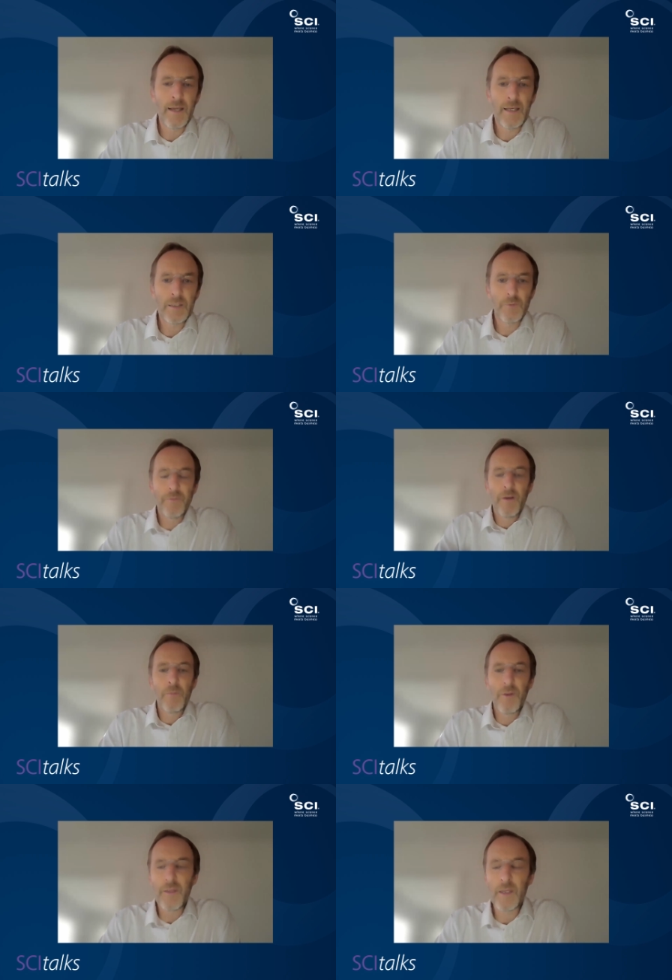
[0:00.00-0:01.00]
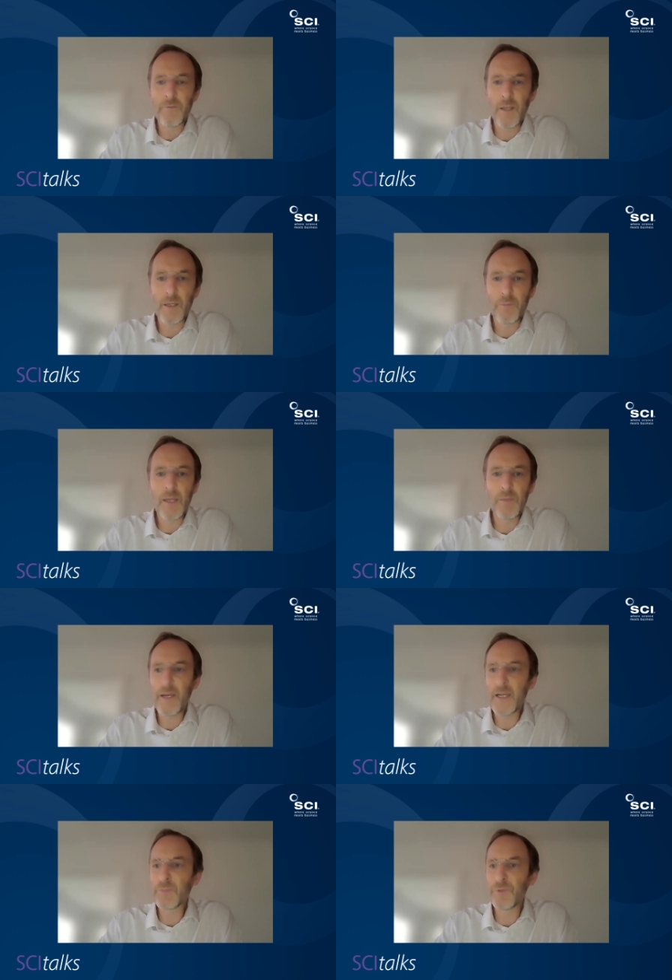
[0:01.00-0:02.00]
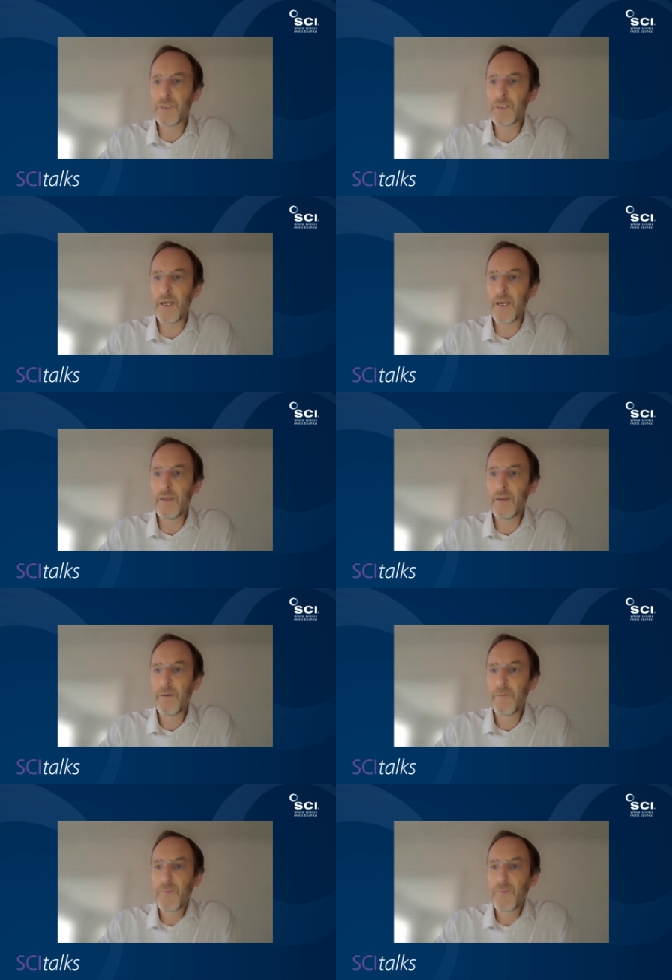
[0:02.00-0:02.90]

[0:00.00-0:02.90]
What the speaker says: as we've come to think of it, like a baby aspirin a day,